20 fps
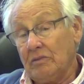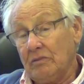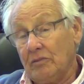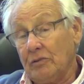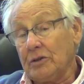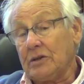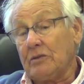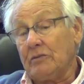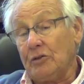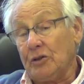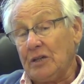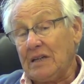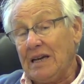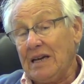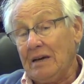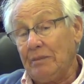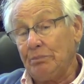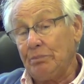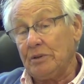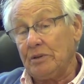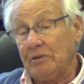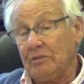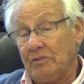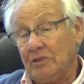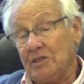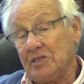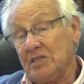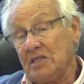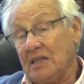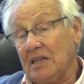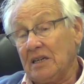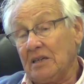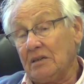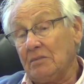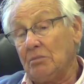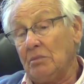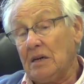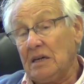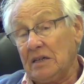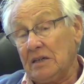what what happened was
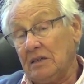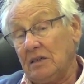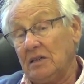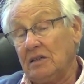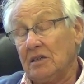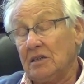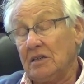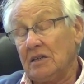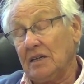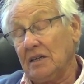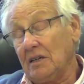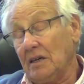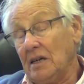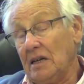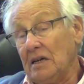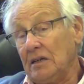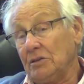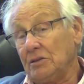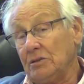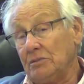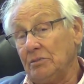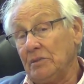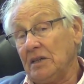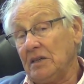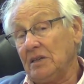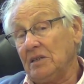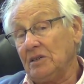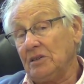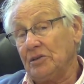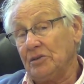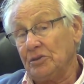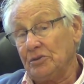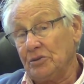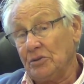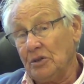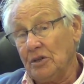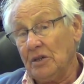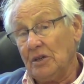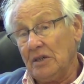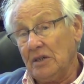that Marta allowed me
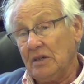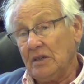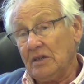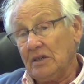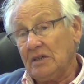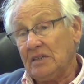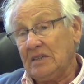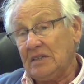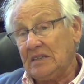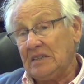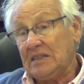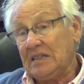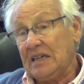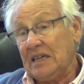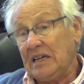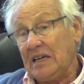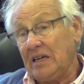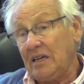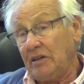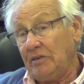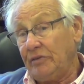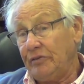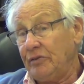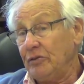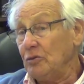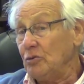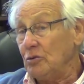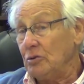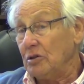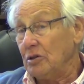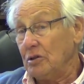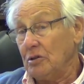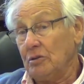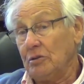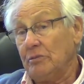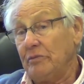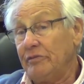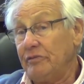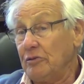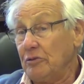to take food
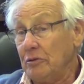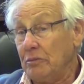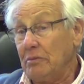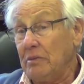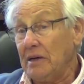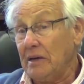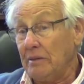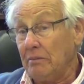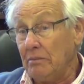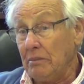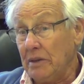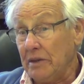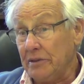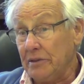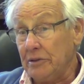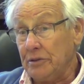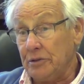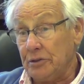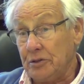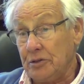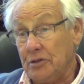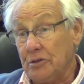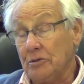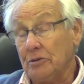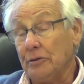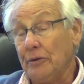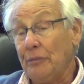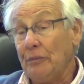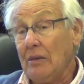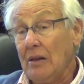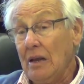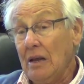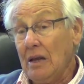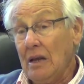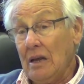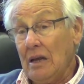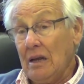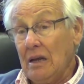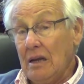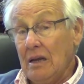home for my mother, so
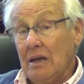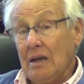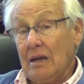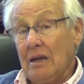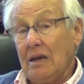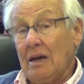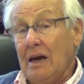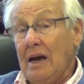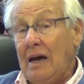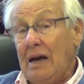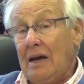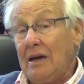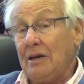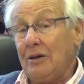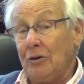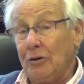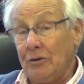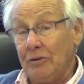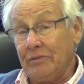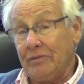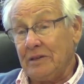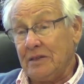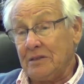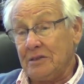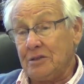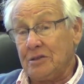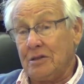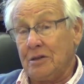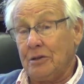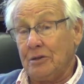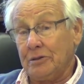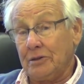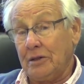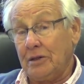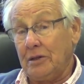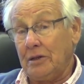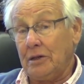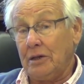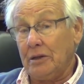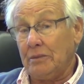I always
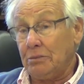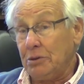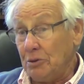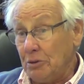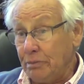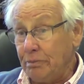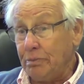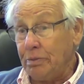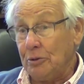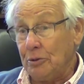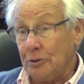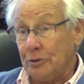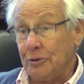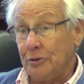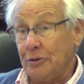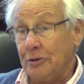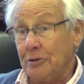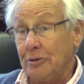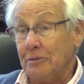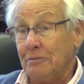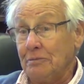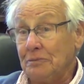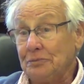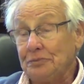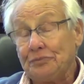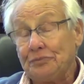got double portion,